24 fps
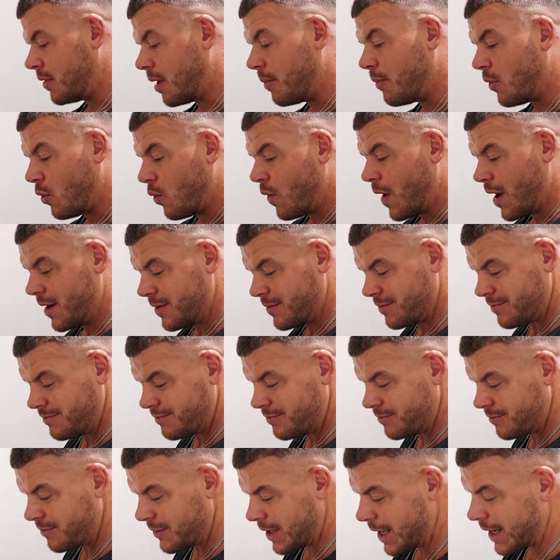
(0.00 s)
Number one,
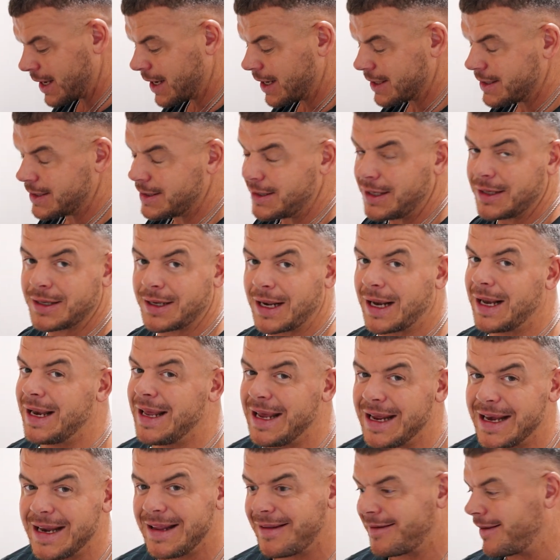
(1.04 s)
it cuts your
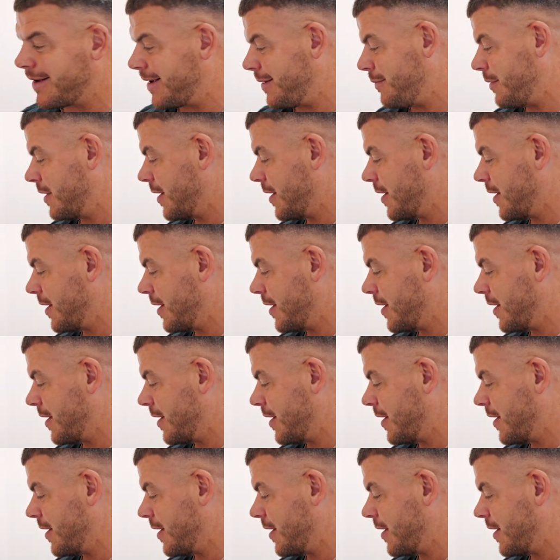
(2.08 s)
cleaning time